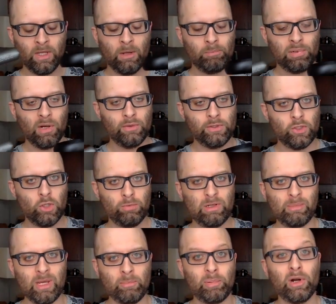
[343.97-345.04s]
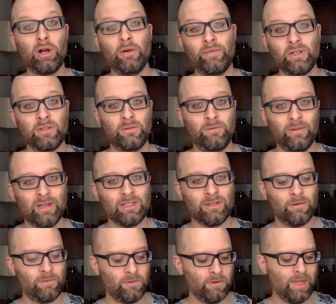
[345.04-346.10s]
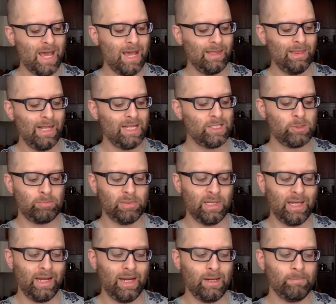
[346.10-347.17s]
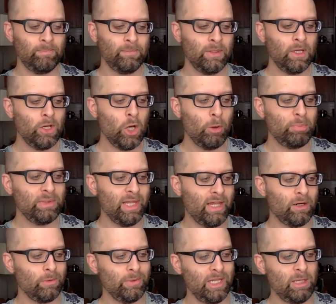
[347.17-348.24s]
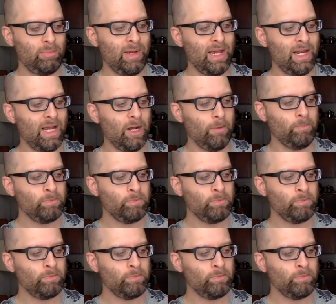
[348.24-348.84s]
ProTube could be a perfect fit for that Let's Play. Hoping that'll really pan out.